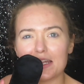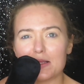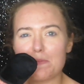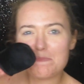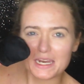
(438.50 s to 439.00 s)

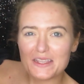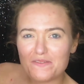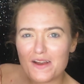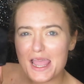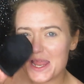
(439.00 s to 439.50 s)
little
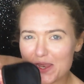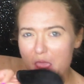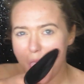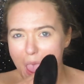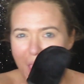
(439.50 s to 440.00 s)
mini friend.
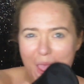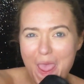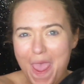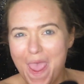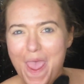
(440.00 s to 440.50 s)

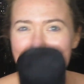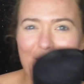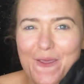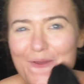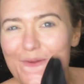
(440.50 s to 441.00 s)

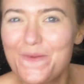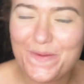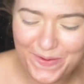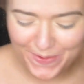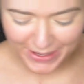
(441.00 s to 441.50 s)

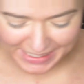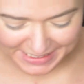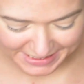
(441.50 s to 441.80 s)
Ooh.